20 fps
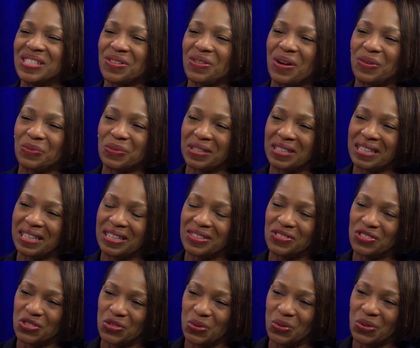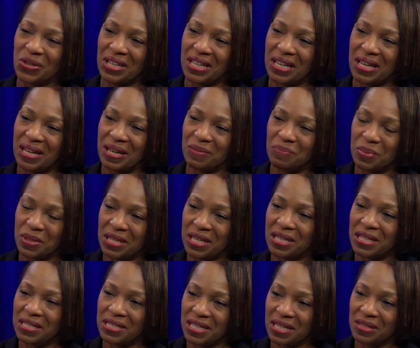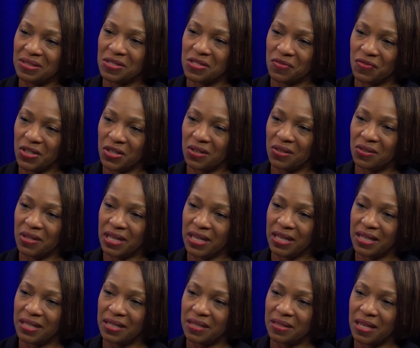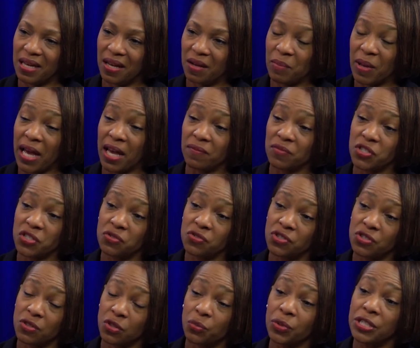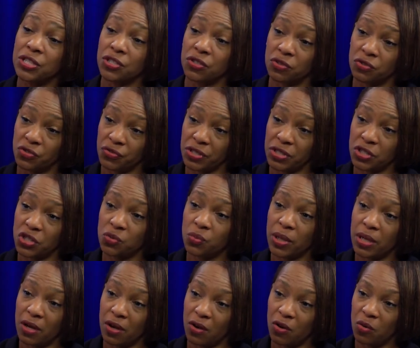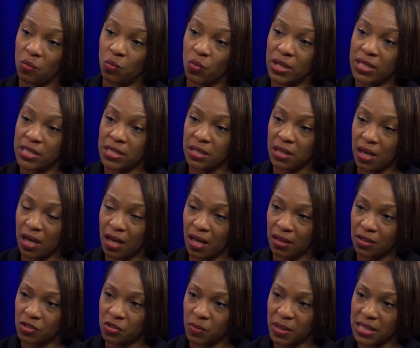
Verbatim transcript: so I really enjoy uh, being in Douglasville, and um, I have two, three children, two at home, one's in college.